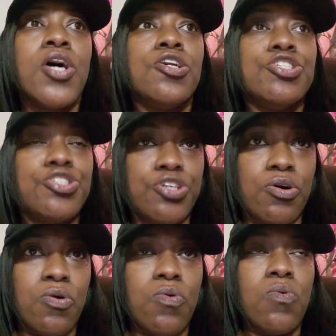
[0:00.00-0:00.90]

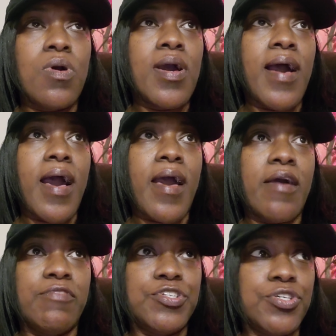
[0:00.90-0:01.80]
So I
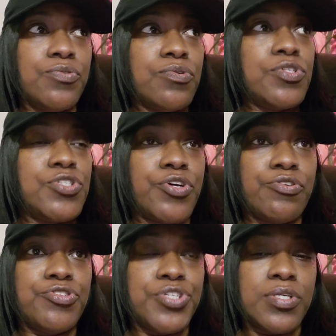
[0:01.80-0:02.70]
have a general
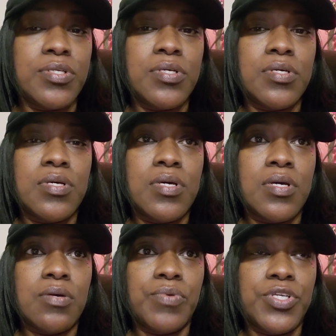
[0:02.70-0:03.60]
surgeon,
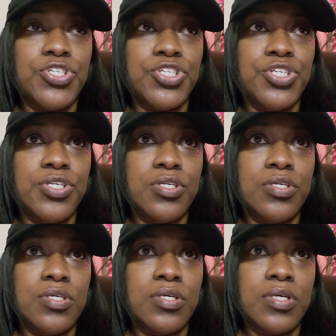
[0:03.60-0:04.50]
which
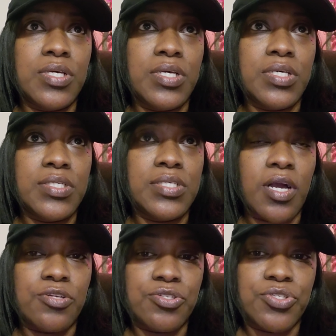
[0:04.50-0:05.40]
is Dr.